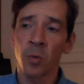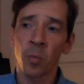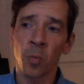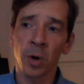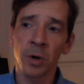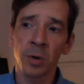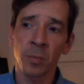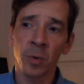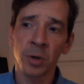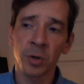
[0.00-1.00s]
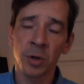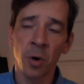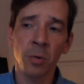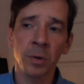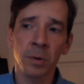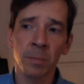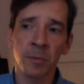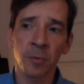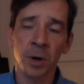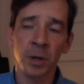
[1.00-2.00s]
One note
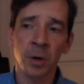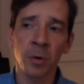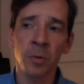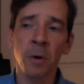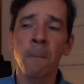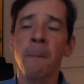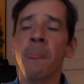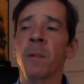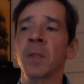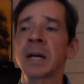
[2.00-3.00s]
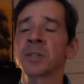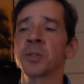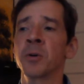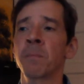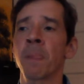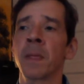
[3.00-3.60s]
before I go, though, last note.